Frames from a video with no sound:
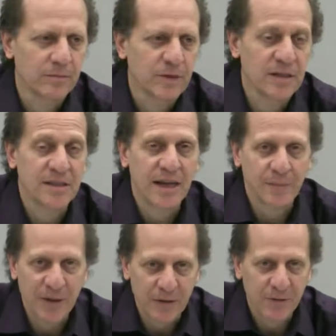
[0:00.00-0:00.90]

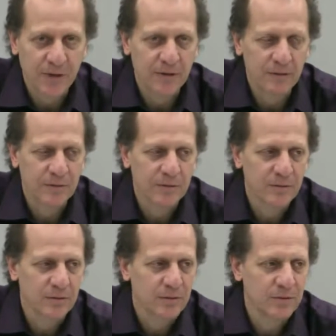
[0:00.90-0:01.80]
acetaminophen,
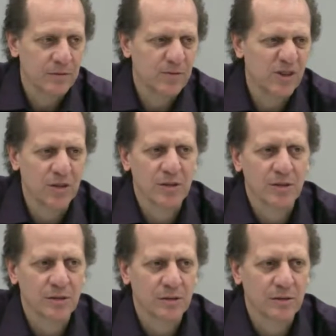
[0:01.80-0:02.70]
which
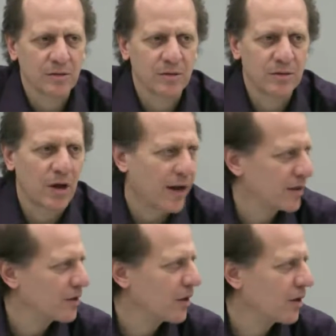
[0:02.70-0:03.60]
is
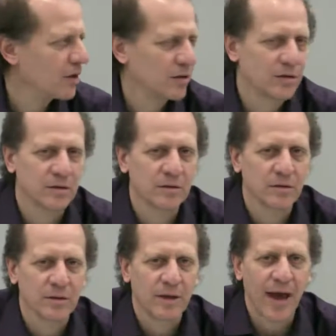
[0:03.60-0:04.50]
Tylenol, and
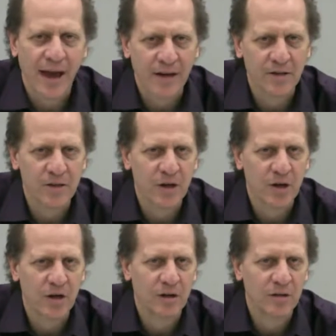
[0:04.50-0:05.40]

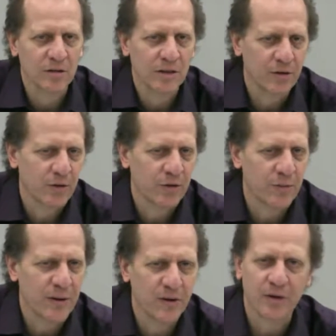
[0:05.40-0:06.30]
Atazol here in North
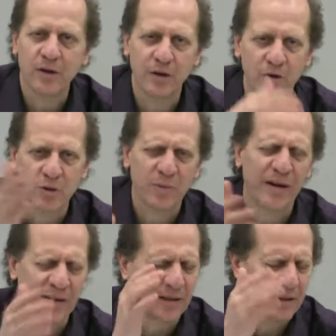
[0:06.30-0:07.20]
America goes
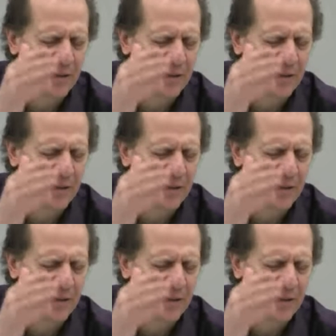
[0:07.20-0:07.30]
by,